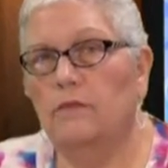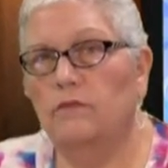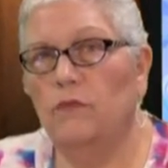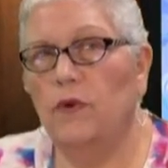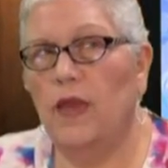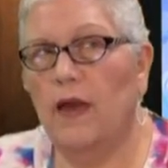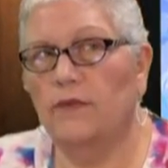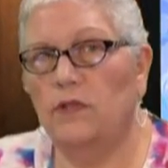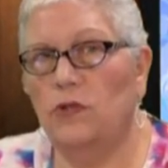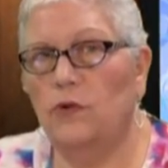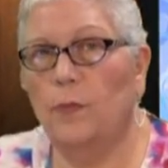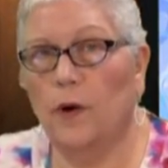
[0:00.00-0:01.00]
we have a
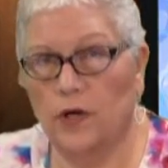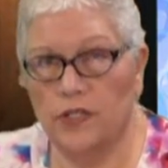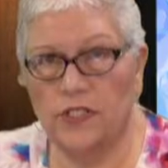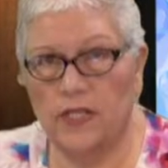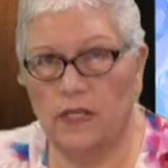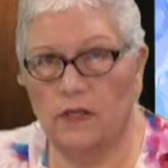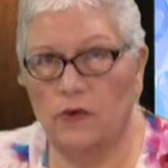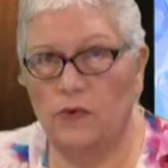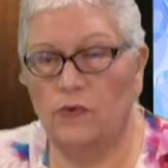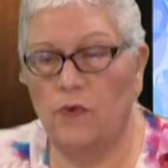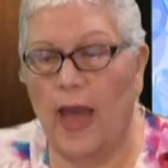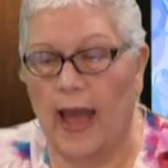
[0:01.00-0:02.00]
new person
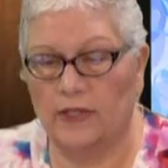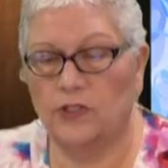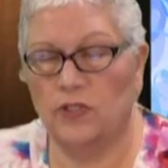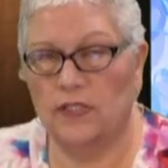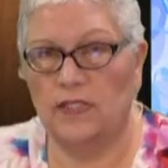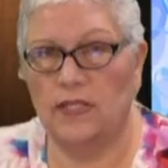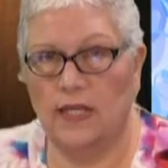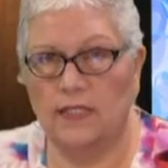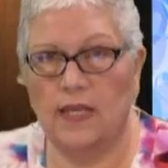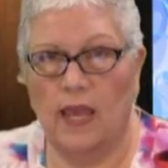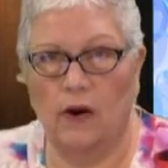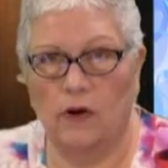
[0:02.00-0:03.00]
who actually takes
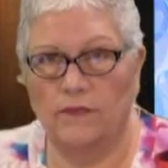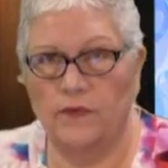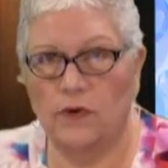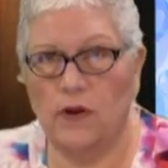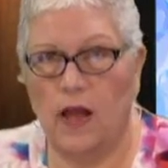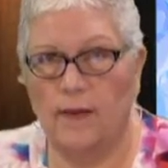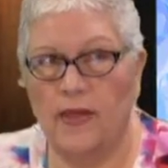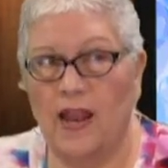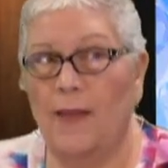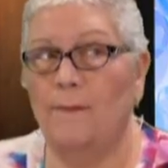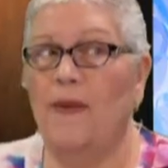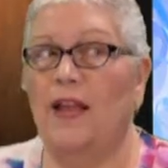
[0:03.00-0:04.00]
care of your comment
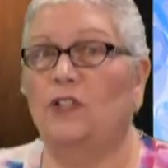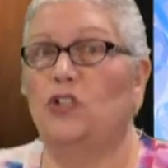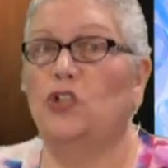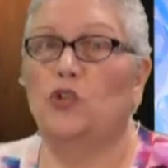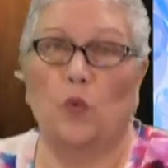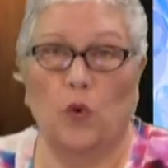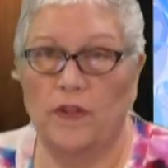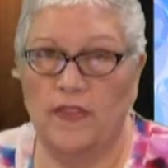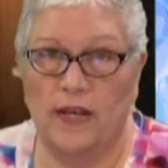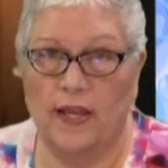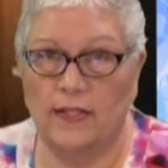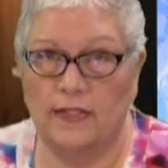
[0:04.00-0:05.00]
and makes sure
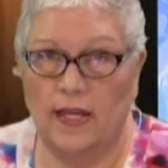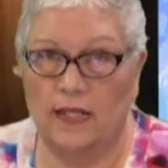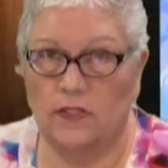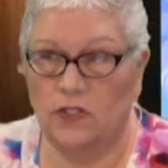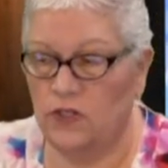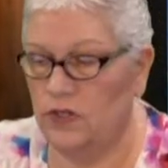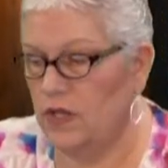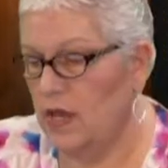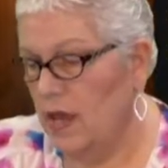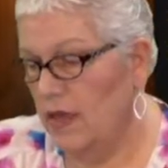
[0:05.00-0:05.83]
that it gets answered.